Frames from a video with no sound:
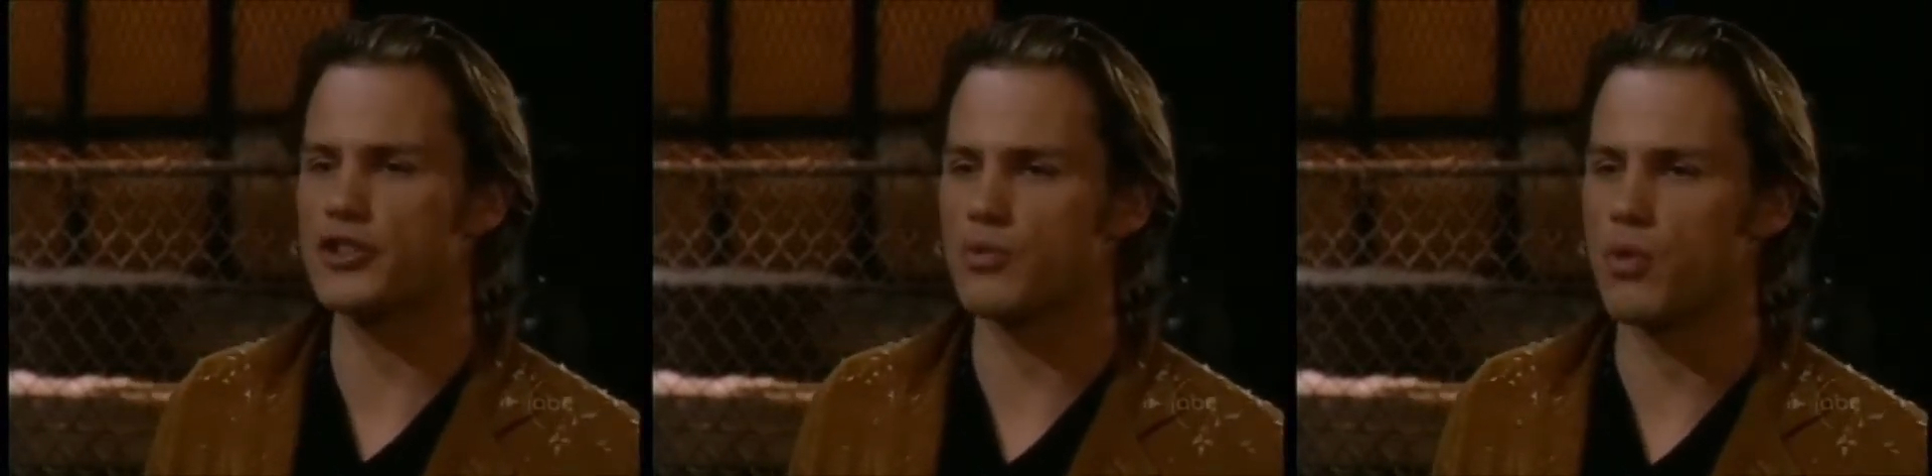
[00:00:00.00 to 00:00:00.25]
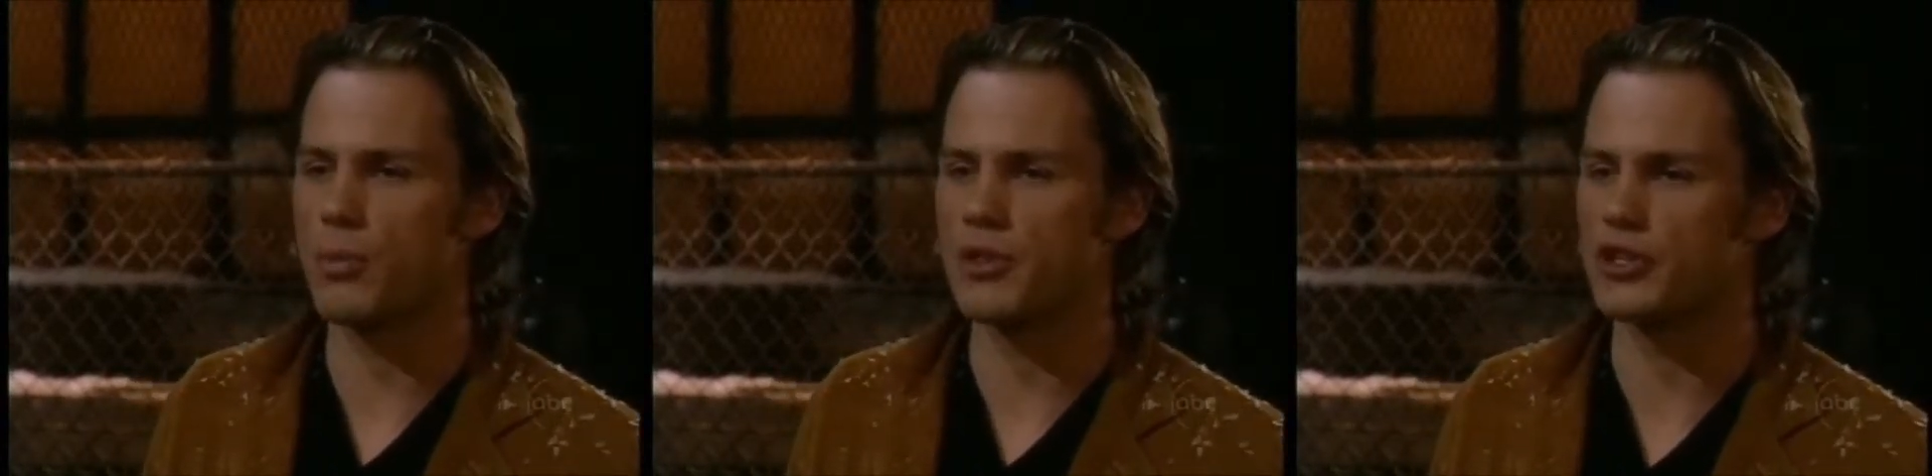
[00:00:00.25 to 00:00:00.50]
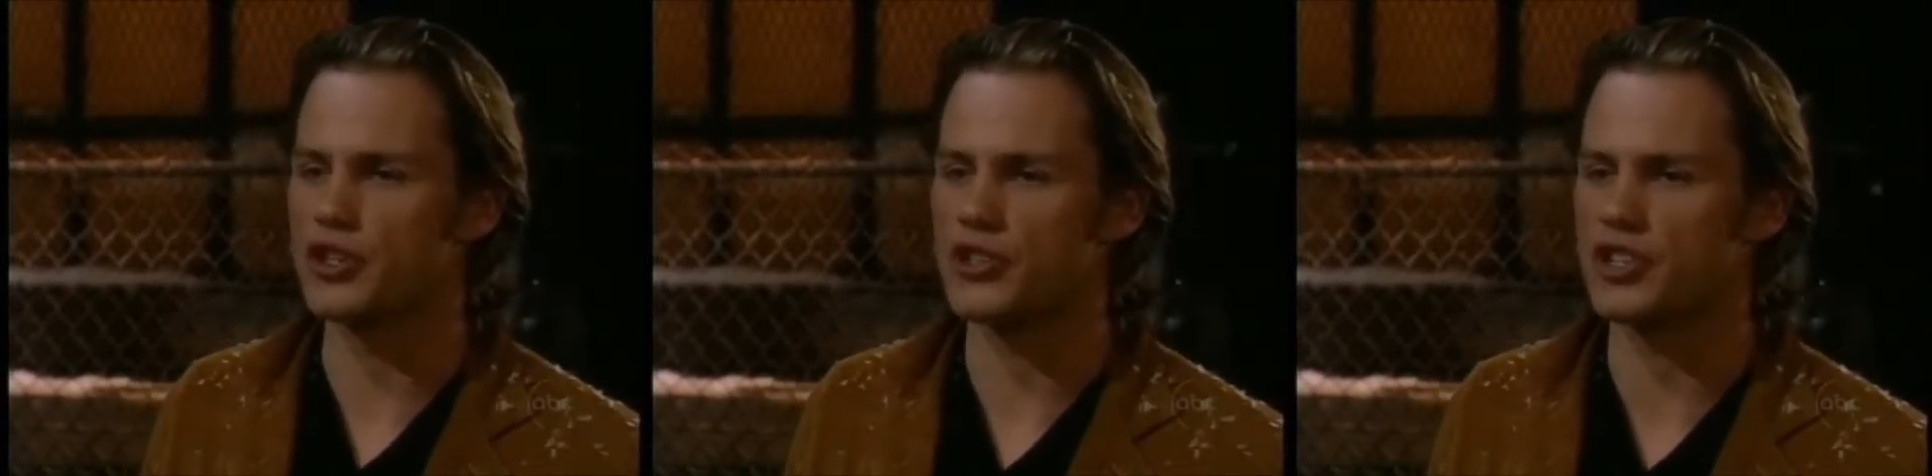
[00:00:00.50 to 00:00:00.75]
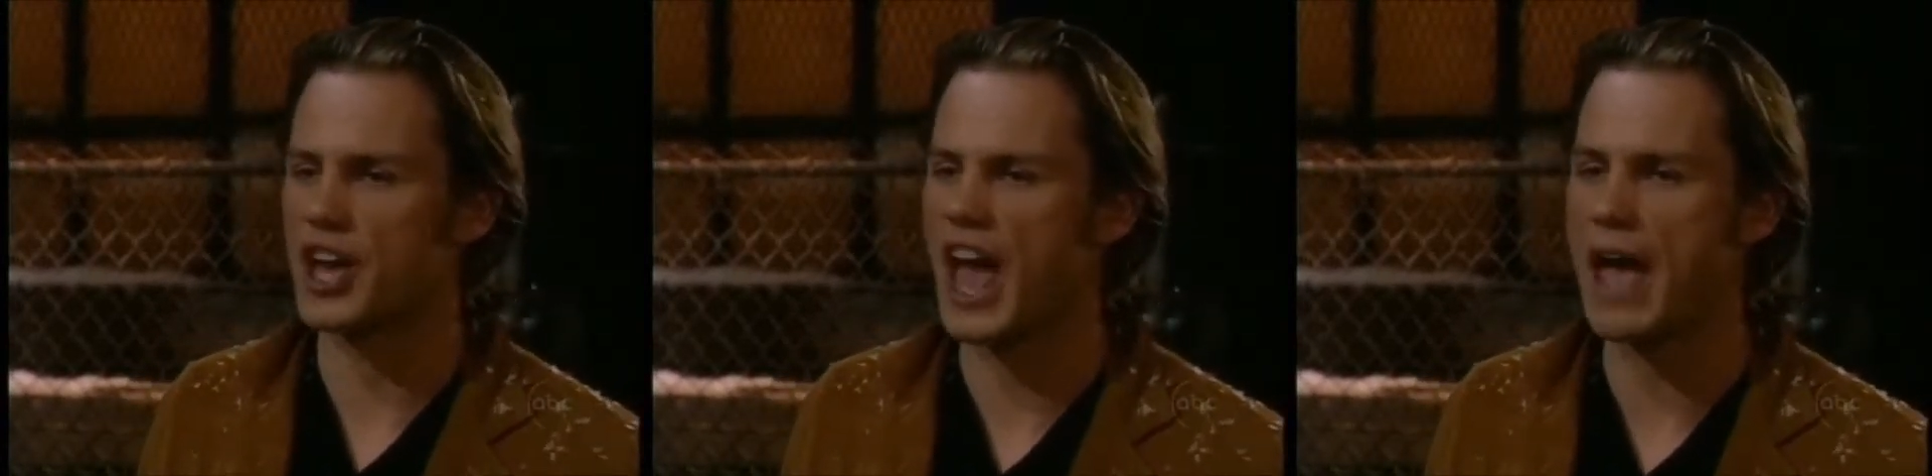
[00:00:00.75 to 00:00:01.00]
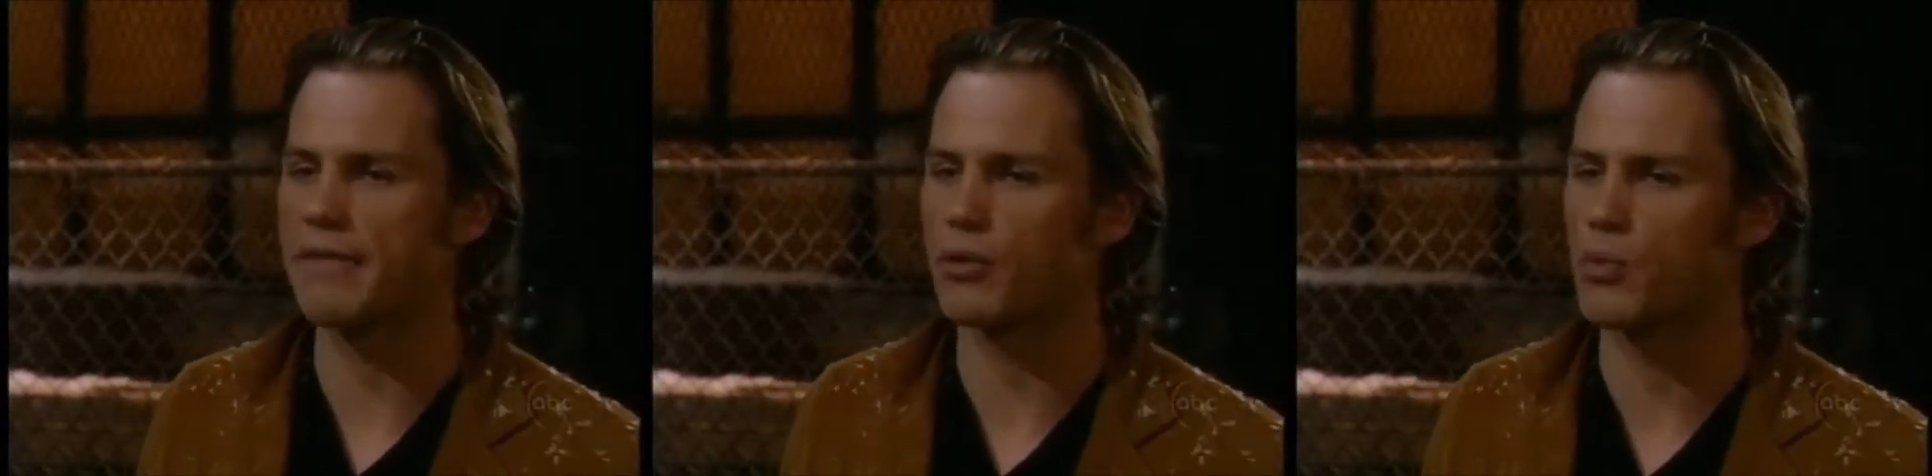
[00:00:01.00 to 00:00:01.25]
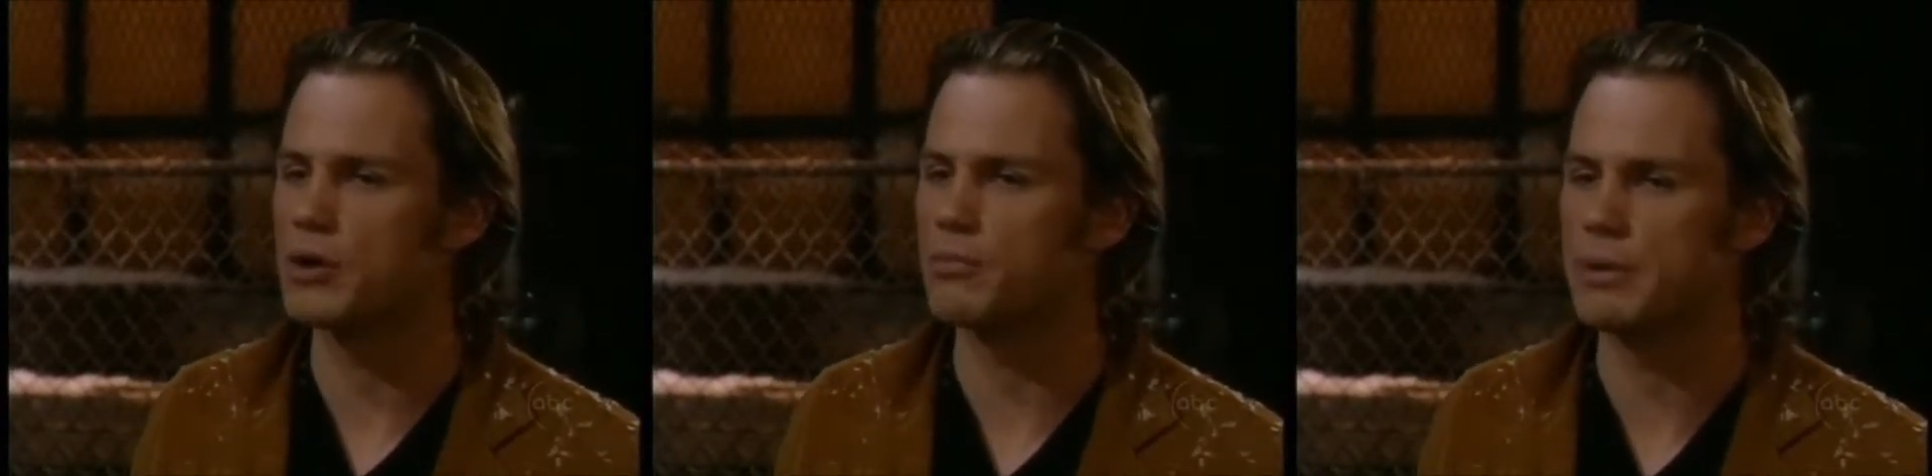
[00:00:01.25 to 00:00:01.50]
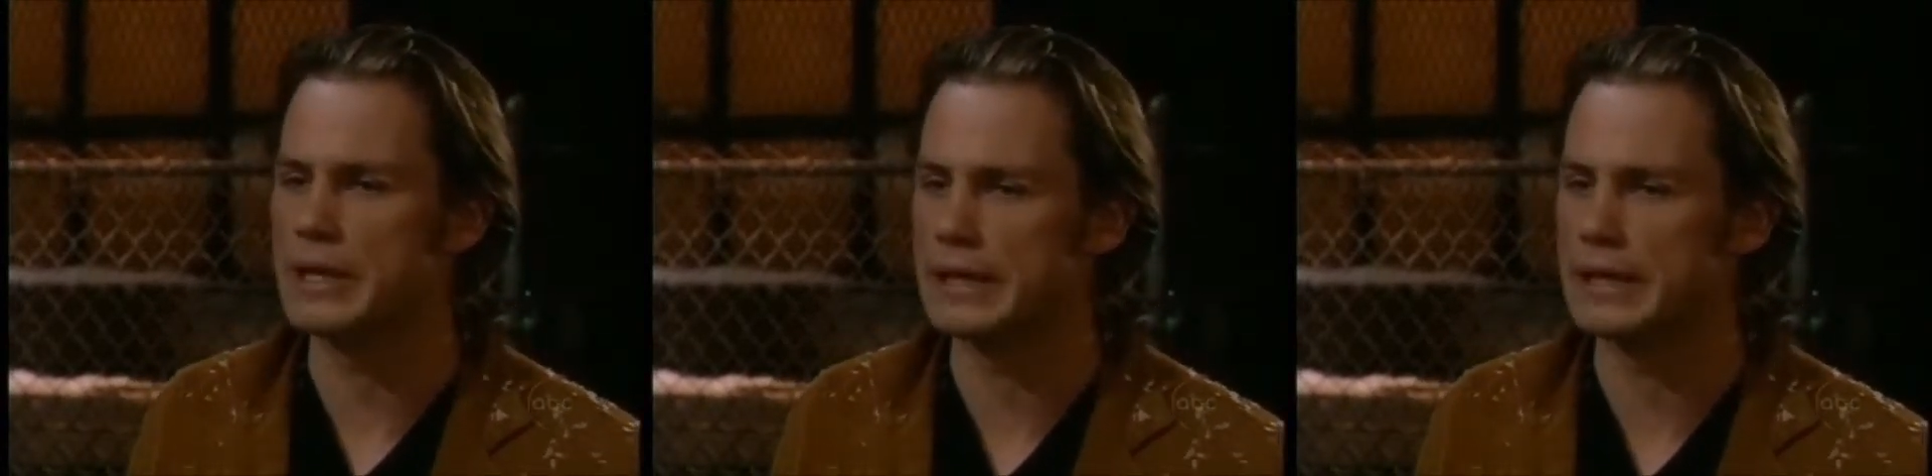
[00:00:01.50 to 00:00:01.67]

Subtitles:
the woman that Jessica ever will be.